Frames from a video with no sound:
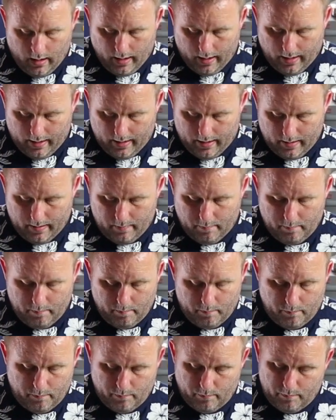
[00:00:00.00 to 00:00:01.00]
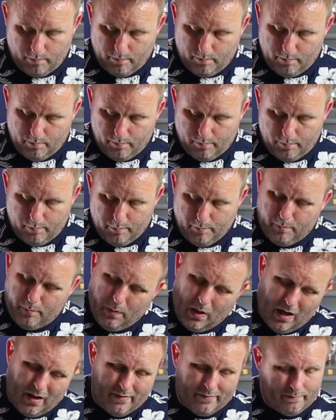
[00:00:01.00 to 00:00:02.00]
Um,
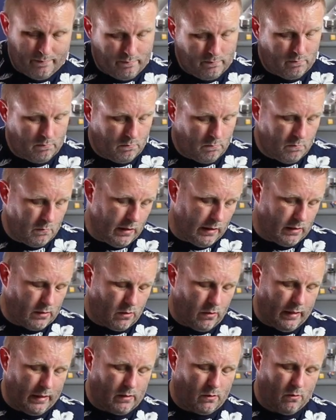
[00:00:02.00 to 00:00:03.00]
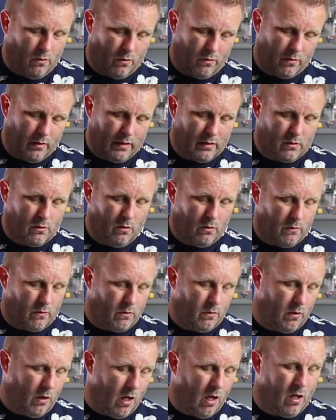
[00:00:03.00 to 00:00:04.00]
but it's it's not it's not
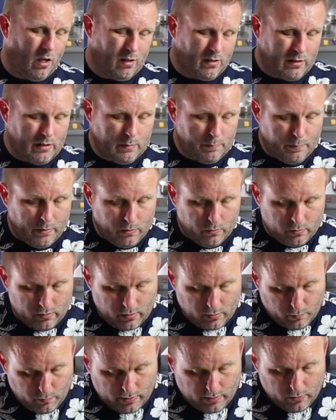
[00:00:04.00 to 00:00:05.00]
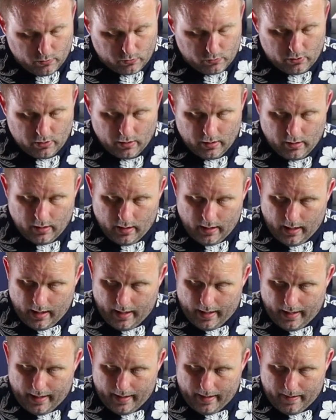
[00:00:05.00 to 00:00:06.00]
the hardest build in the world.
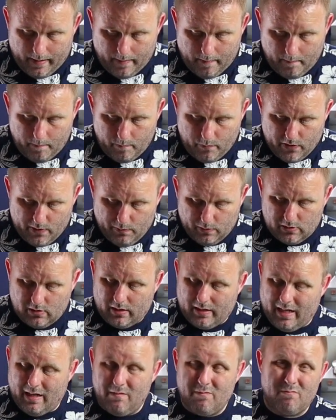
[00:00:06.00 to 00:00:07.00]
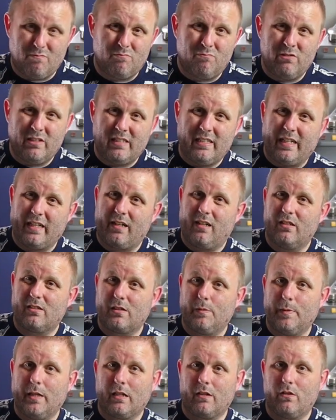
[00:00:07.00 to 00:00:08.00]
Um, there wasn't that
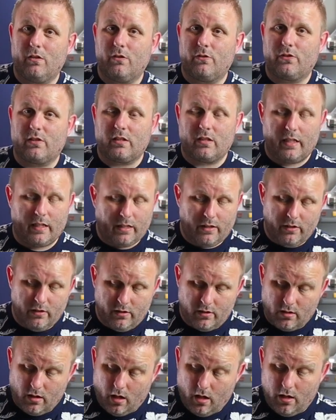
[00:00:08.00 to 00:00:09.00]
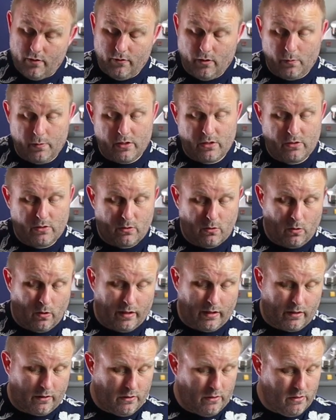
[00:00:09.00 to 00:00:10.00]
ridiculous amount of stickers either, which is
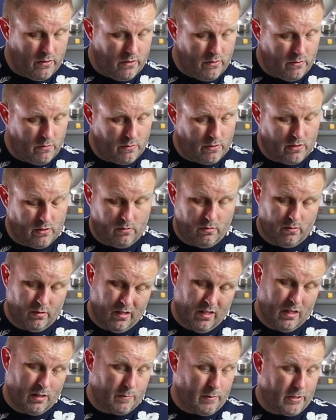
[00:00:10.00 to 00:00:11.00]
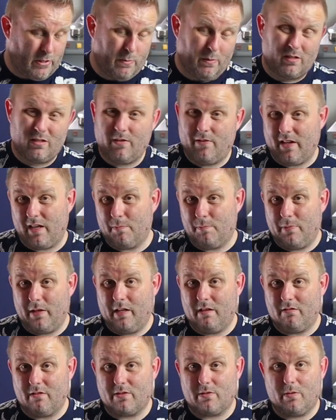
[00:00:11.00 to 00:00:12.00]
quite good. Which is especially once I've had a
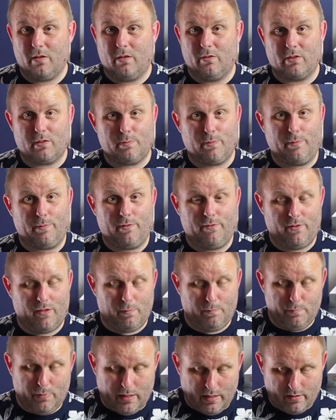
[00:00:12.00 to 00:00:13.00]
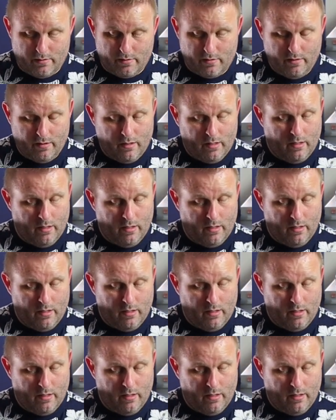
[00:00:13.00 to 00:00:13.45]
beer as well, it's probably for the best.